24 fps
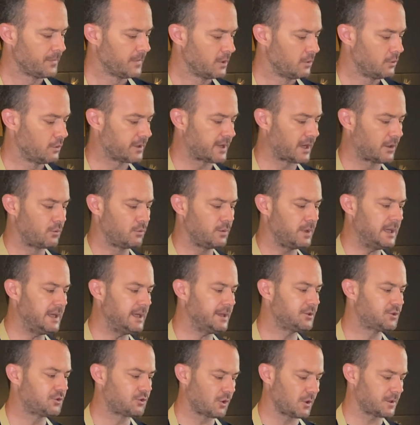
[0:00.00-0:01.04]
you can really
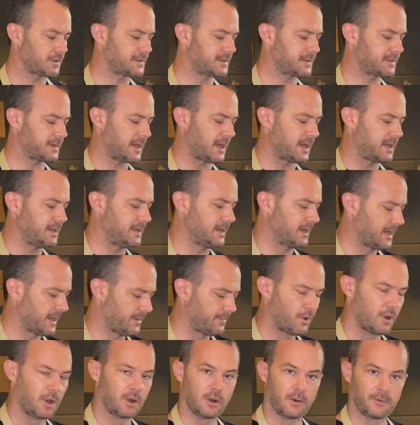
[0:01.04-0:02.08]
trust any
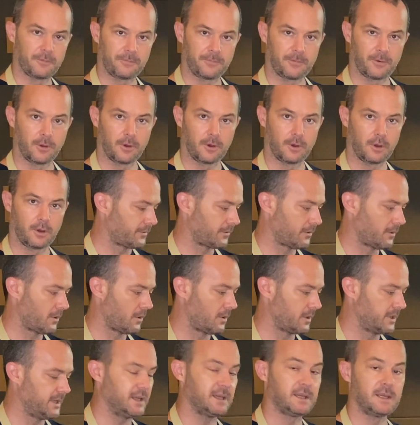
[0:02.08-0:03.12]
label of
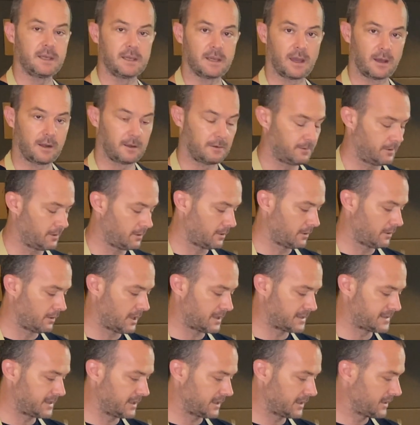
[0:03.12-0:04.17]
Igigal.
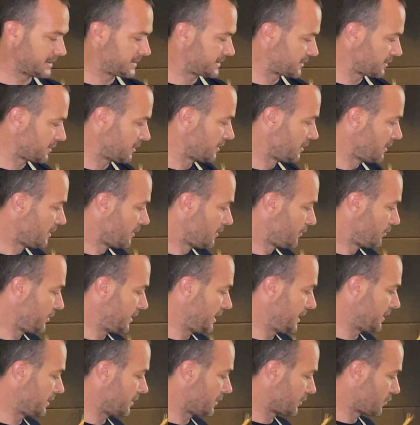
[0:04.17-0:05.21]
I think it's
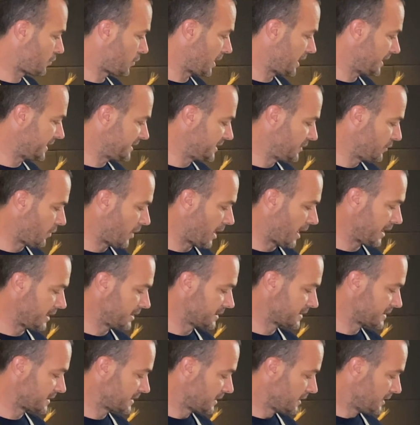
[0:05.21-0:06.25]
really quality
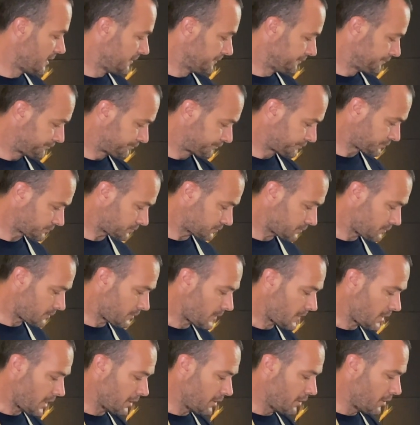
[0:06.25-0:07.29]
wines.
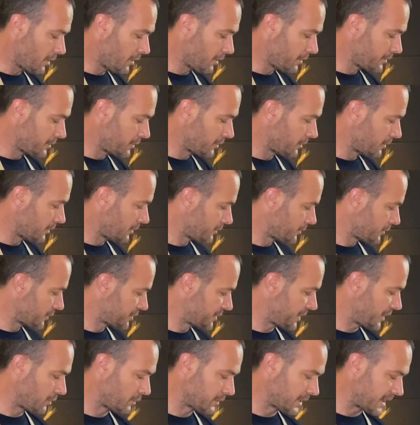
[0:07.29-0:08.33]
The
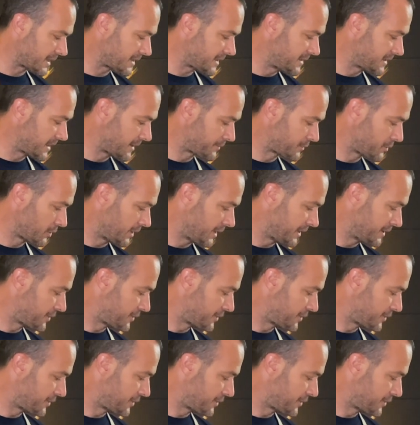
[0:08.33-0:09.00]
Gigondas is absolutely